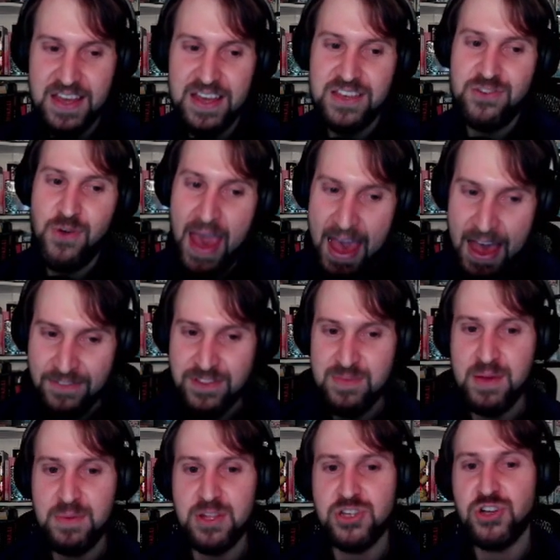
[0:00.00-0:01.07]
You have to be
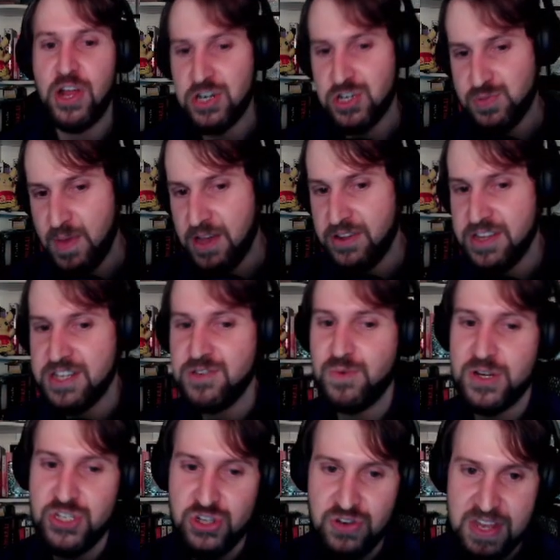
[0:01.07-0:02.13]
able to Trainer's Mail into
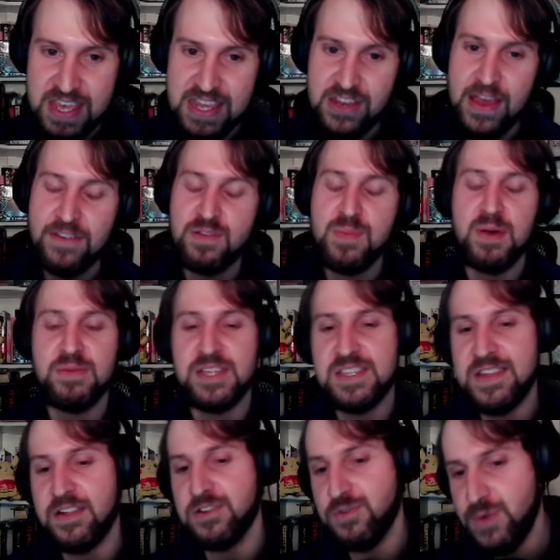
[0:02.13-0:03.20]
what you need. You have to be able to
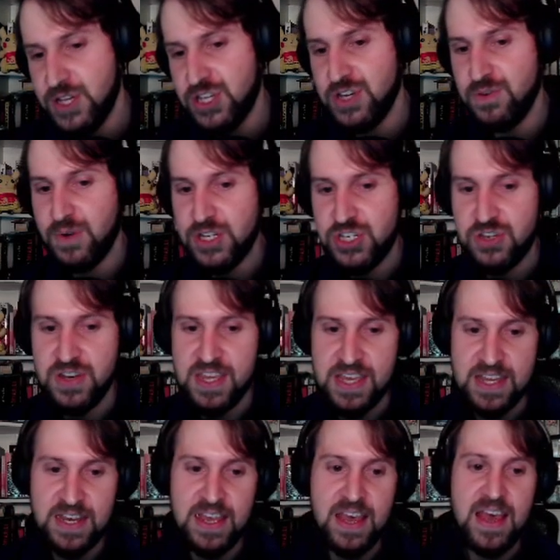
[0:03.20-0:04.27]
Stellar Wish into what you
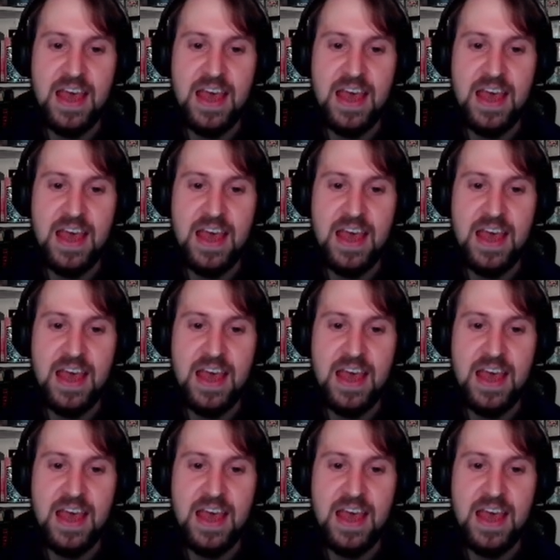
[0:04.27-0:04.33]
need.